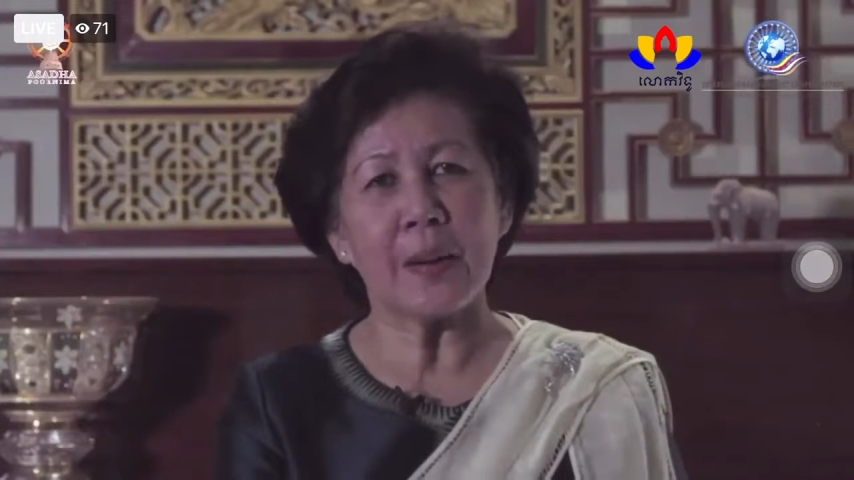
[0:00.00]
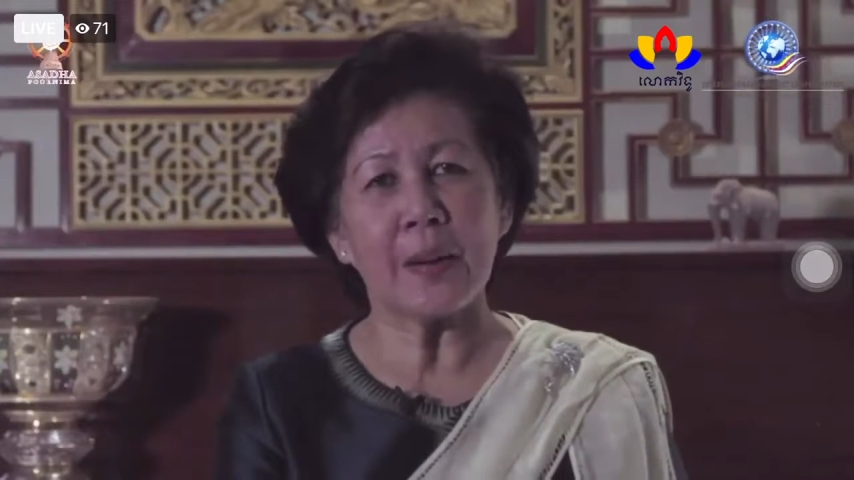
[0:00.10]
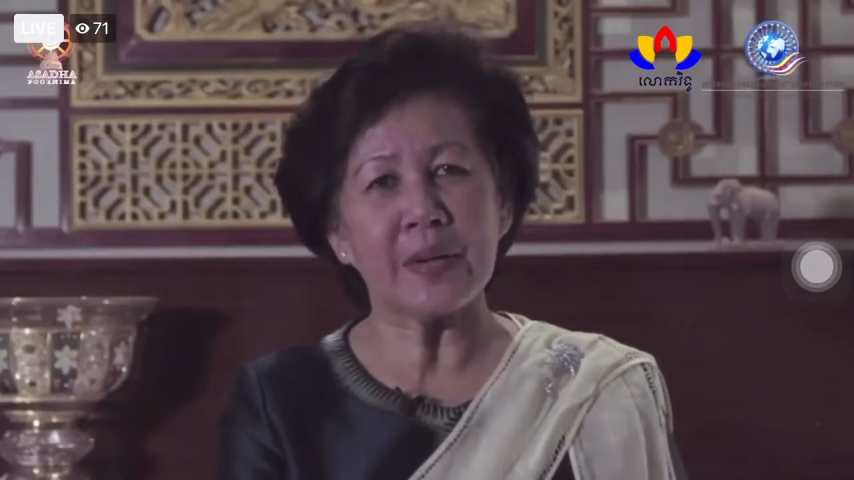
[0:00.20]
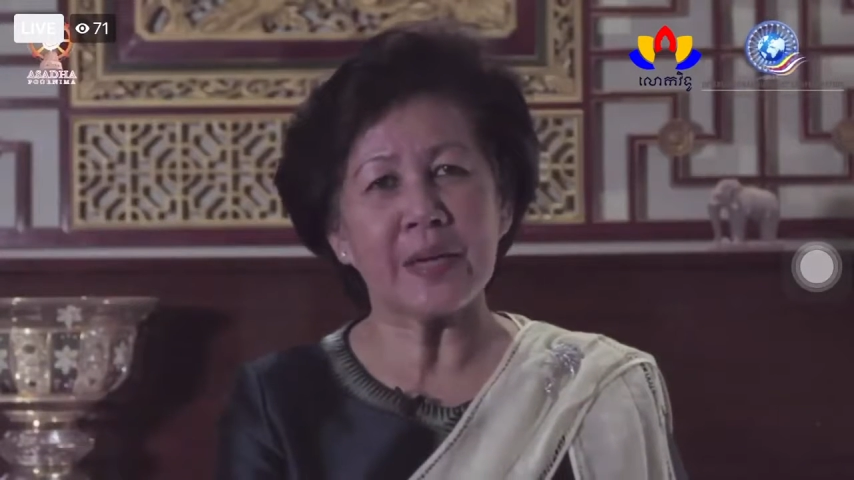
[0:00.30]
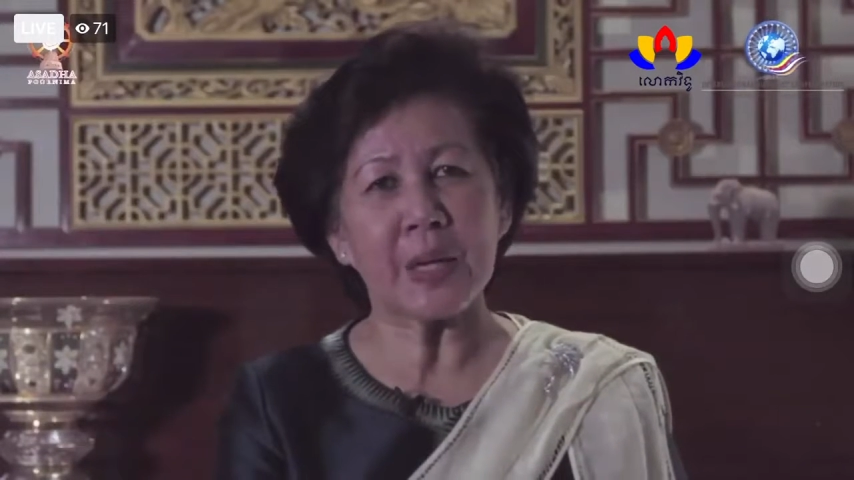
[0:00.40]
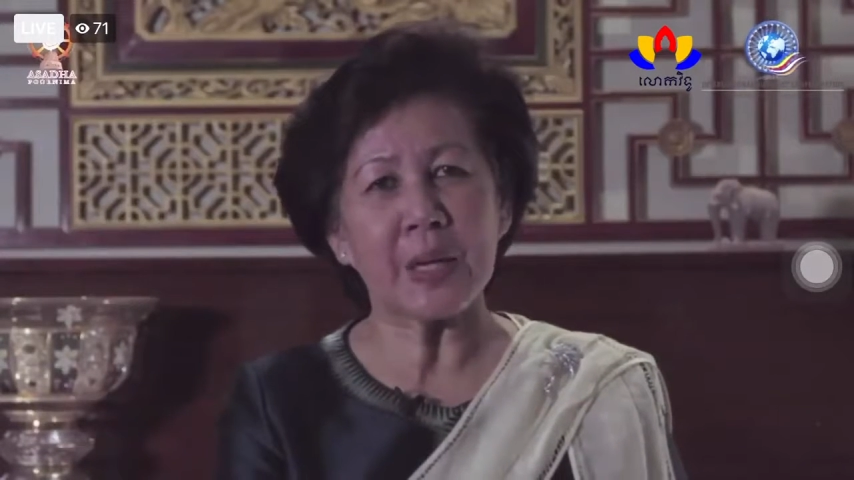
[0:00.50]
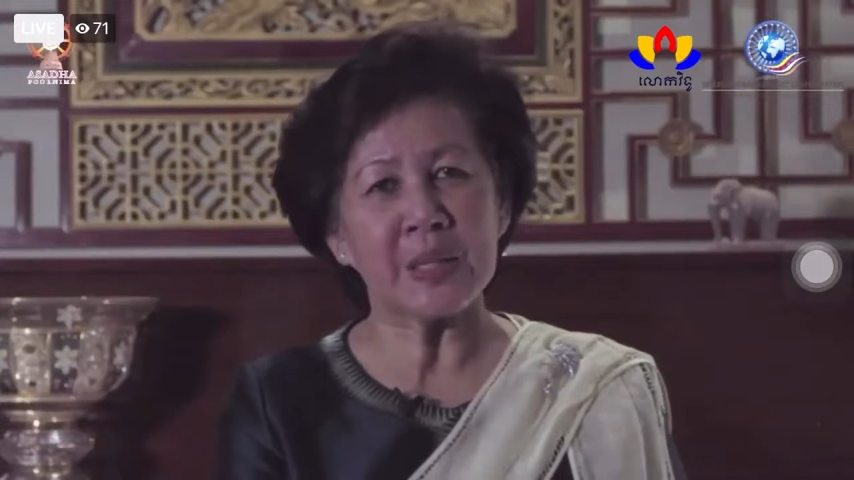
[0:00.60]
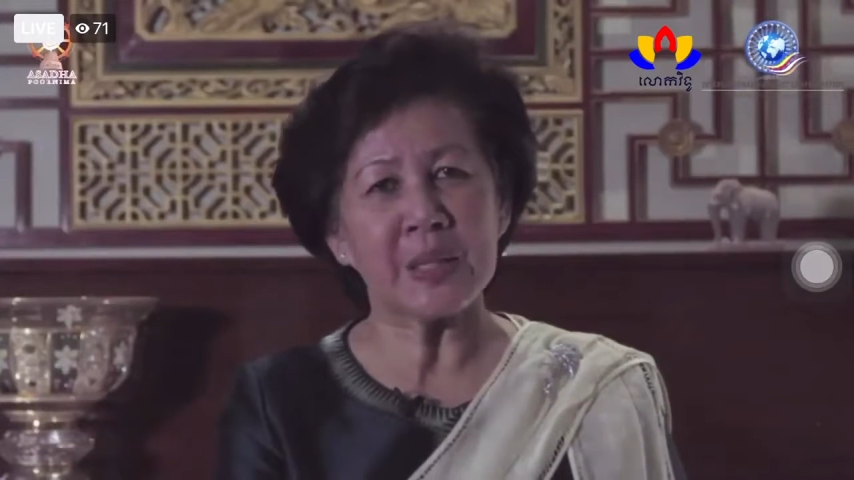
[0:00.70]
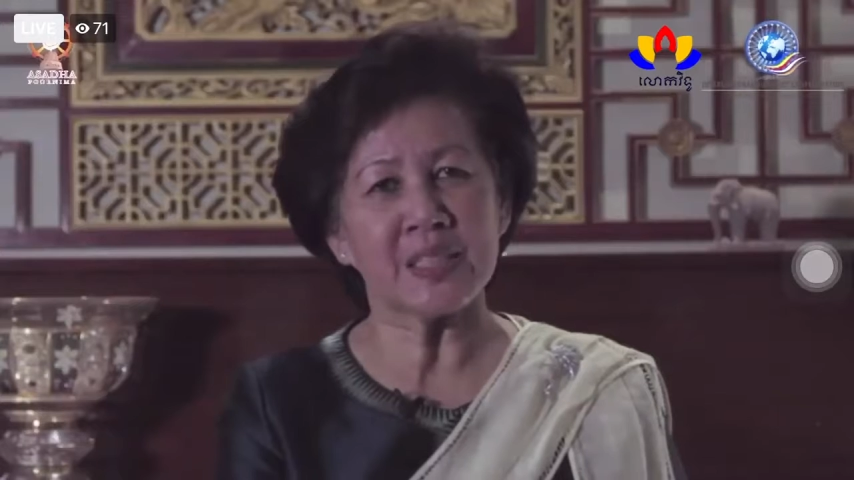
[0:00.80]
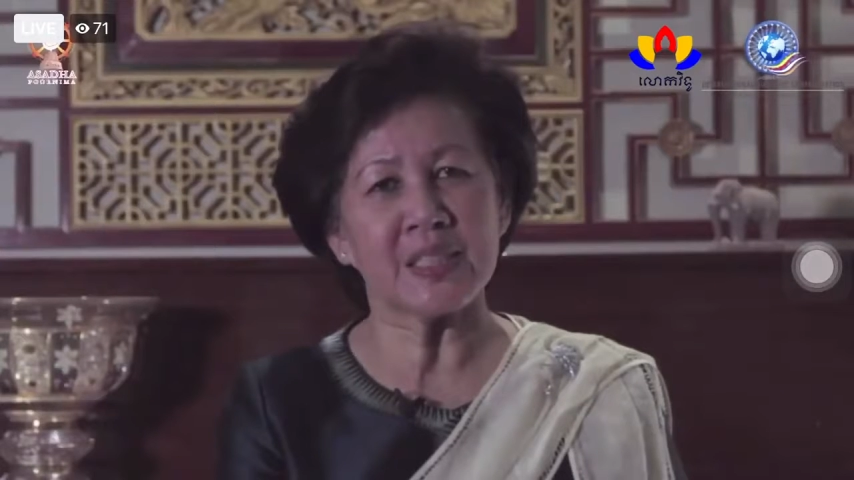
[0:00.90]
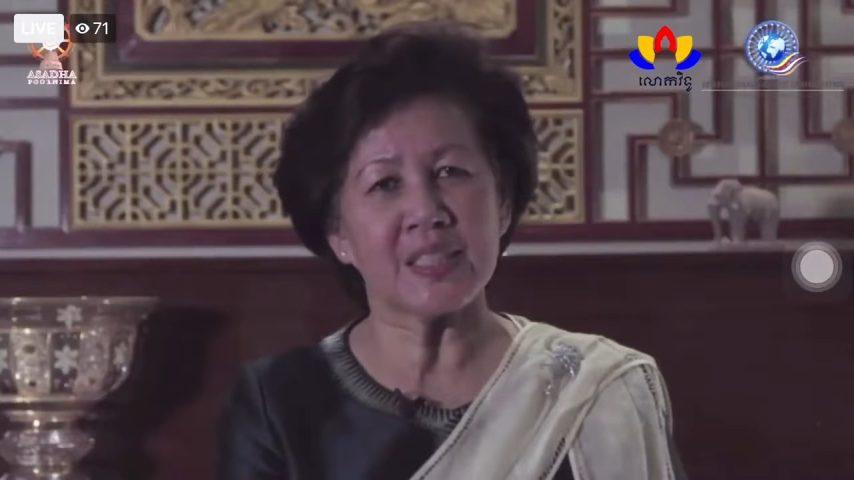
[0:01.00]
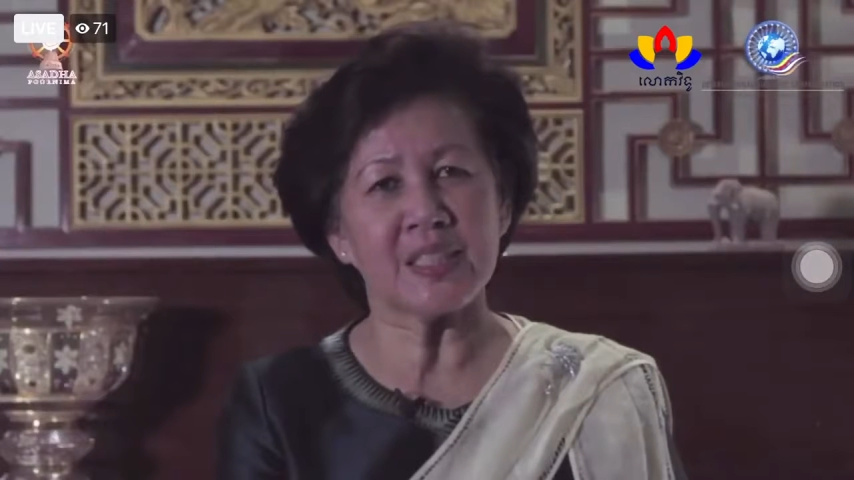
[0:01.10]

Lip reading: because